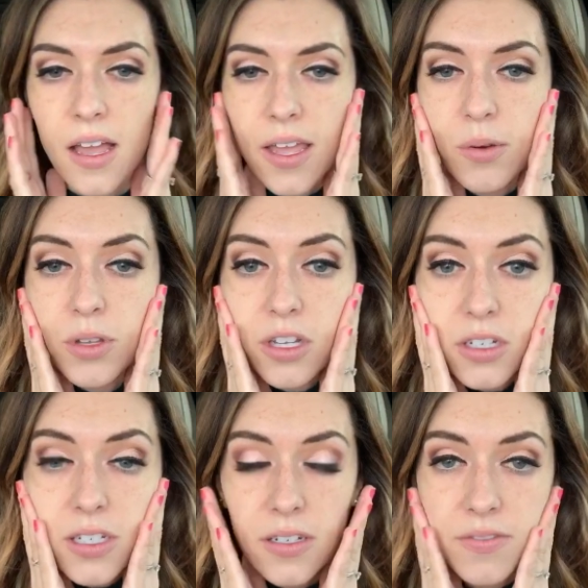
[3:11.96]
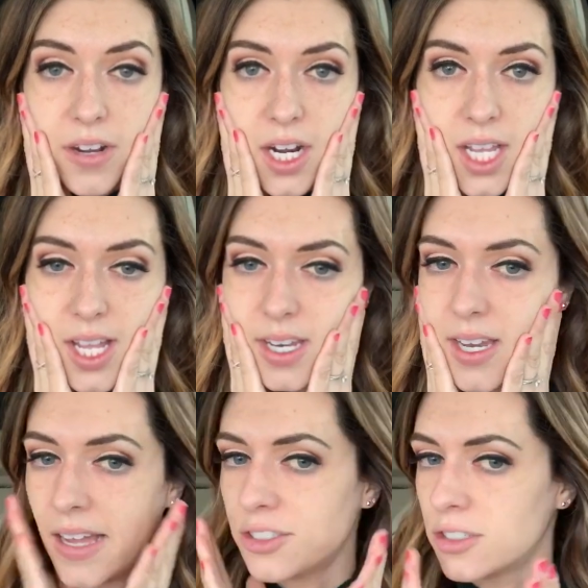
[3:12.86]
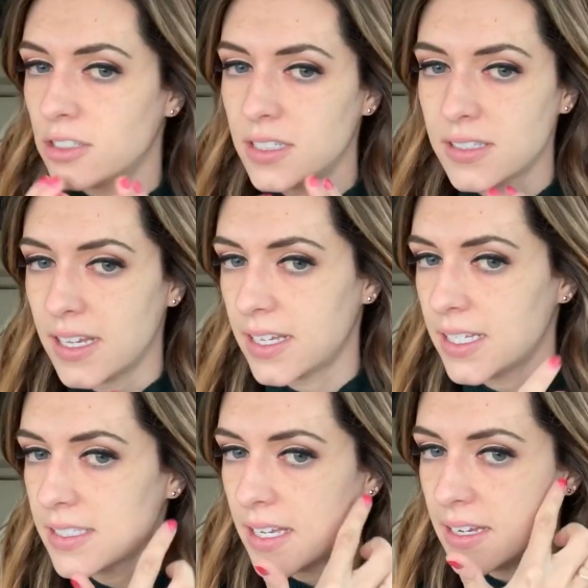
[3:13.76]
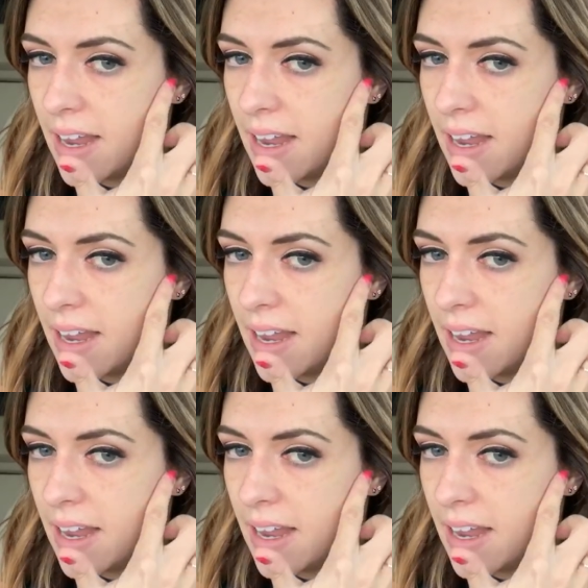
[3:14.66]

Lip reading: it would look very unnatural, because like I said,